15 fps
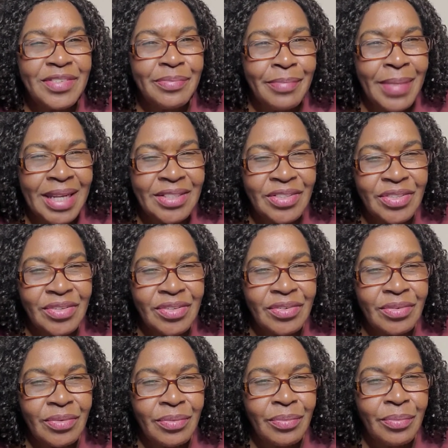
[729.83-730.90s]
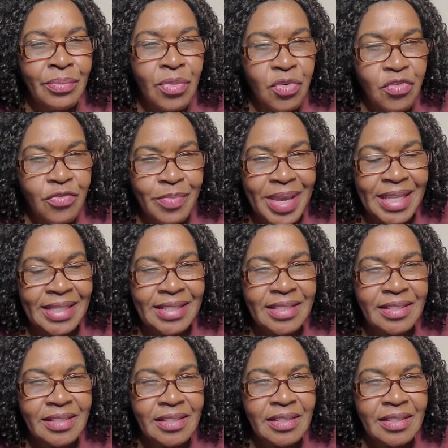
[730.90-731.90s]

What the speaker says: Matter movement